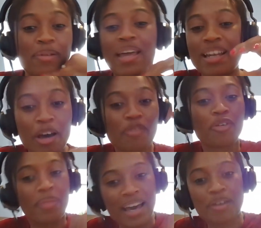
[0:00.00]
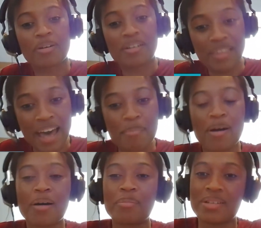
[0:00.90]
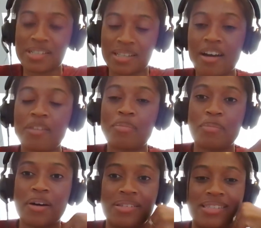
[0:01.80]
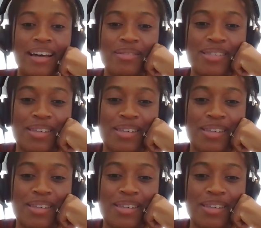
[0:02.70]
and they learnt from their mum, and it's kind of been passed down.